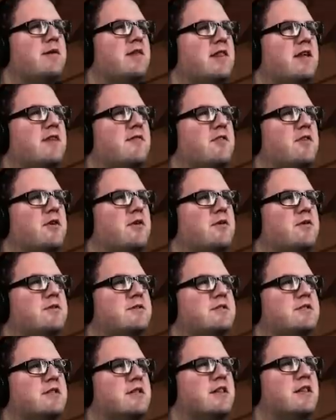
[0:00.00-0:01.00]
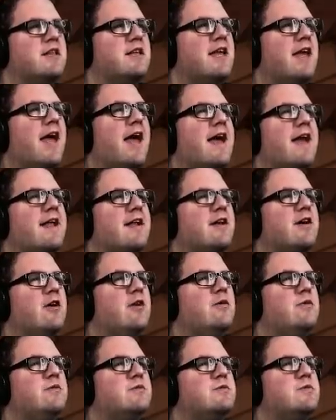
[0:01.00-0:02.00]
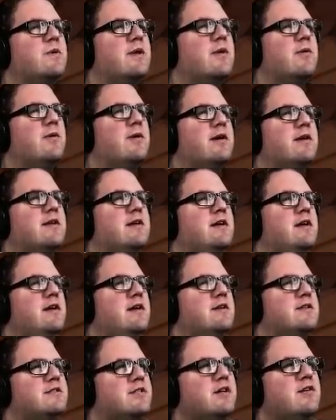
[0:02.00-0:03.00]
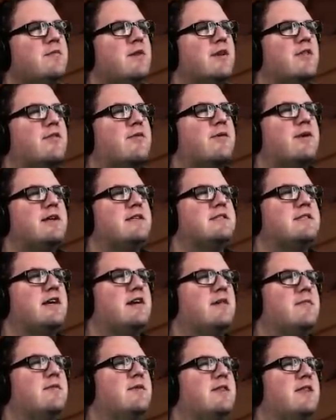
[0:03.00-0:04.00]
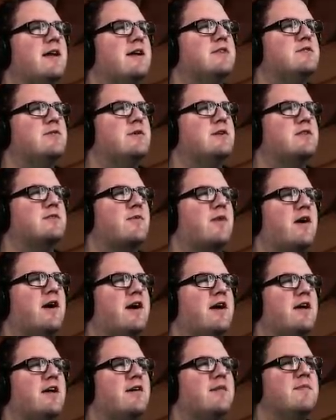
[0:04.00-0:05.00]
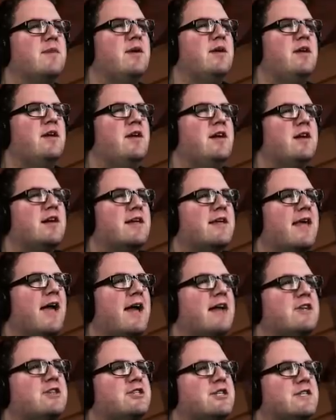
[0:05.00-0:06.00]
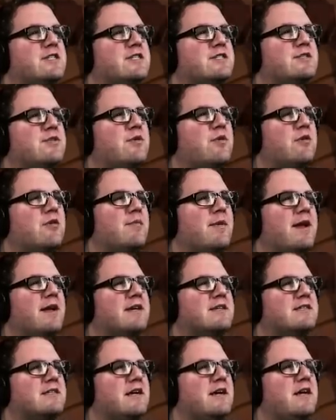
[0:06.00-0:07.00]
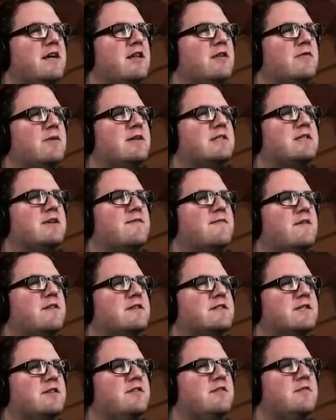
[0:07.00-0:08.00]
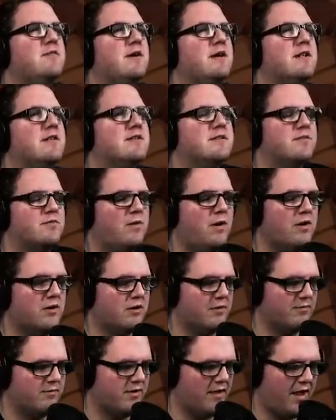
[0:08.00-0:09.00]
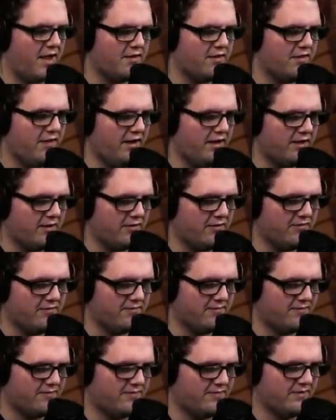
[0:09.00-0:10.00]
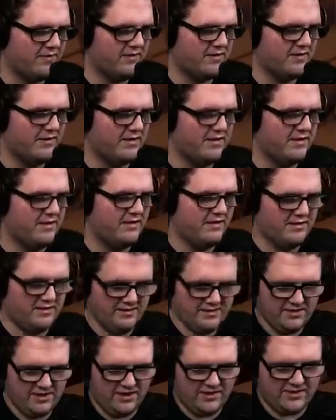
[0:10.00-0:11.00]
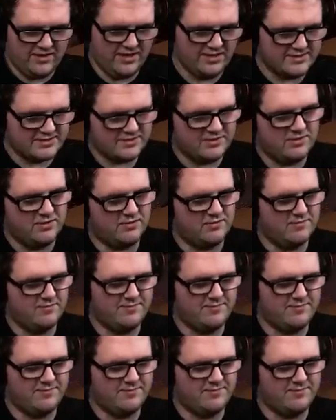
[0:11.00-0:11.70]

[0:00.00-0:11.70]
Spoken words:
thank you for the host. Leanne 021, 2 month resub with that Twitch Prime. Ganja Storm XL resub for 2 months. Welcome and thank you. All right, so